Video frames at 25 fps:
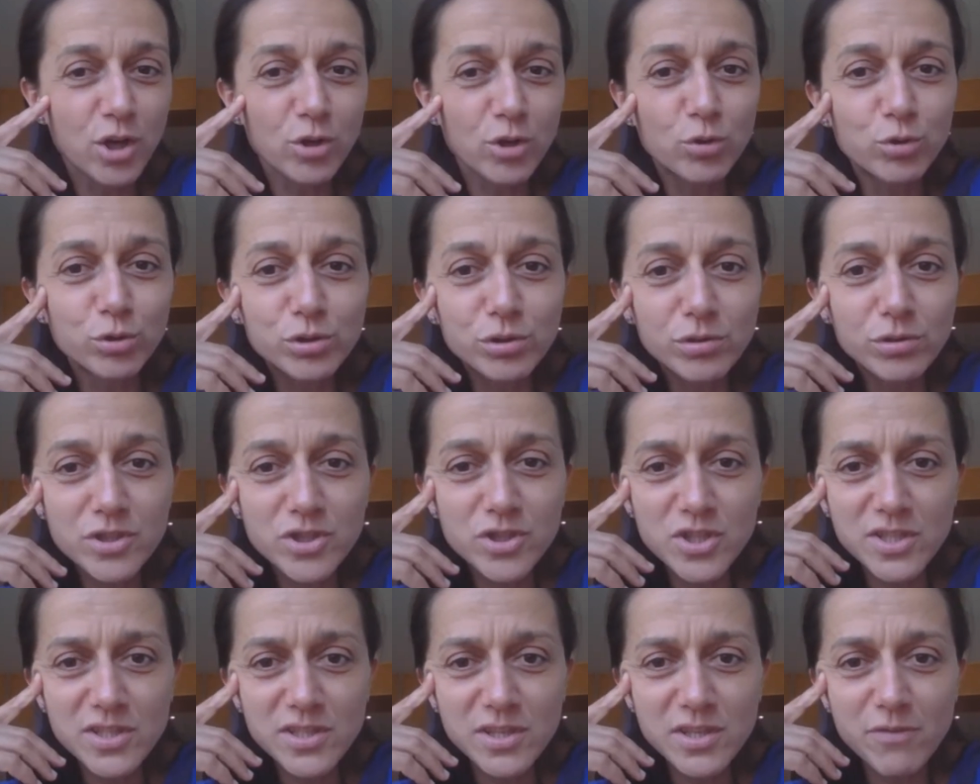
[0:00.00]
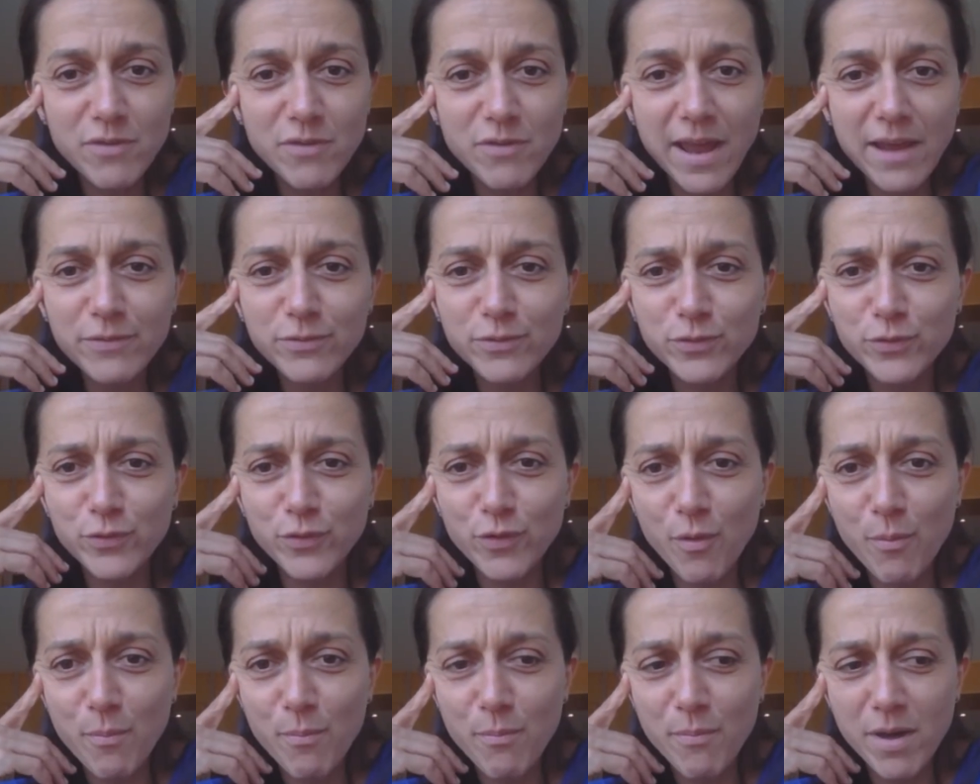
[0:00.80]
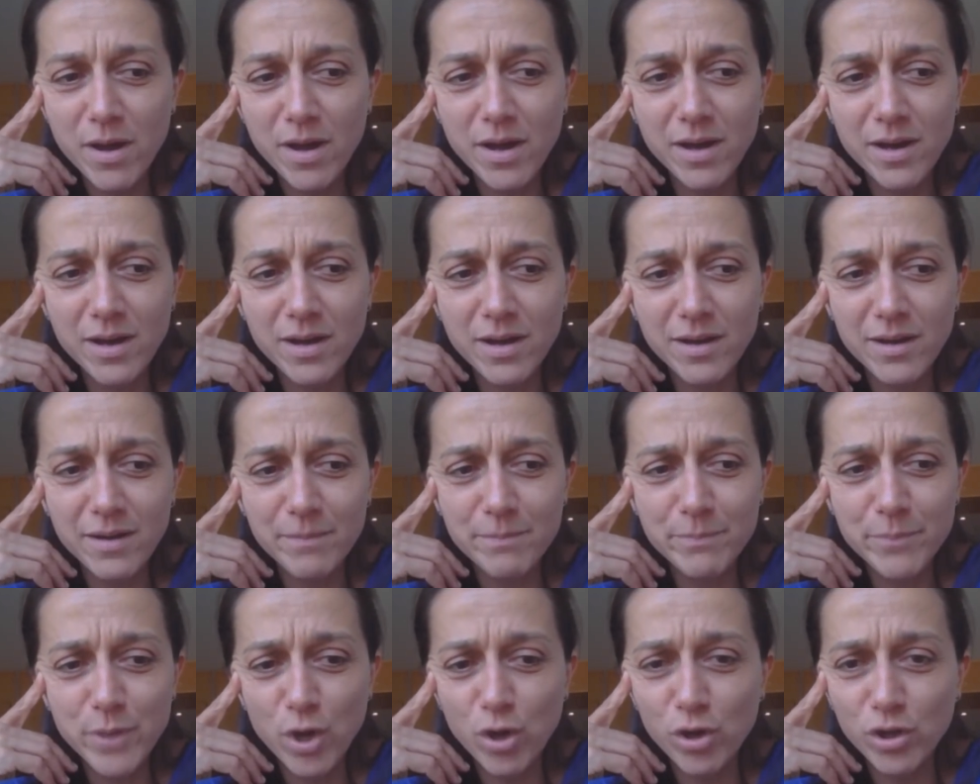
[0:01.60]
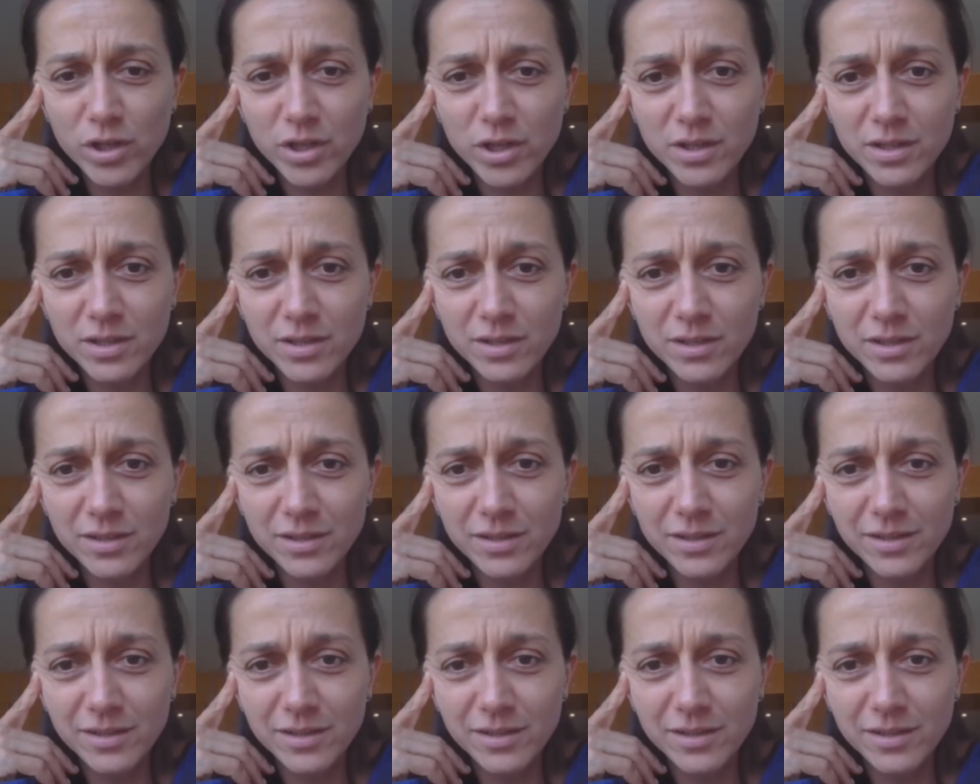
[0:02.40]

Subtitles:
Gudrun just arrived from Björk